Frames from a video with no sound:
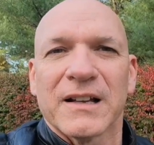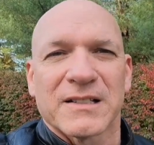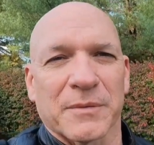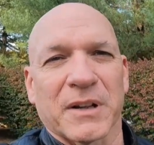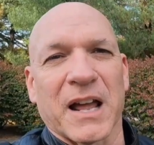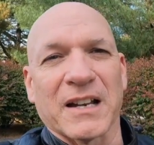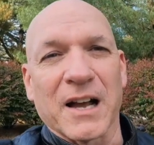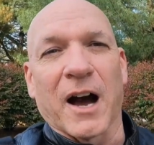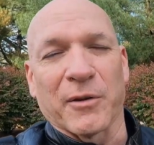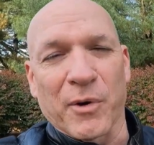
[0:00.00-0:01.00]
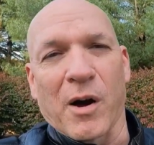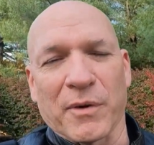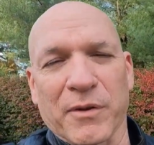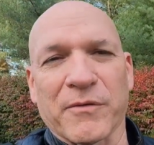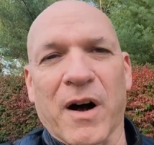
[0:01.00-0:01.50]
Something had gone wrong
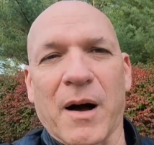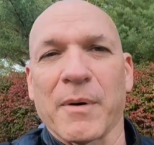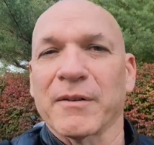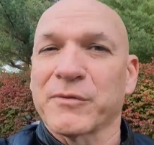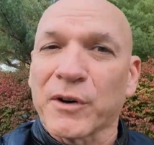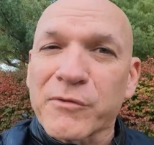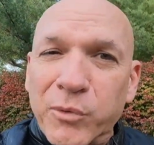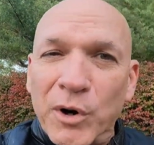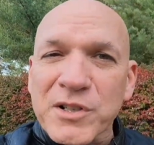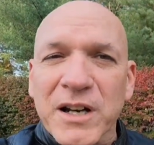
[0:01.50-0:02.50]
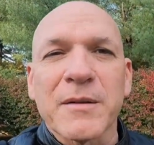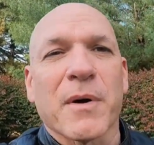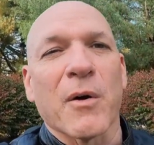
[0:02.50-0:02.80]
with the FOB. I was very fortunate.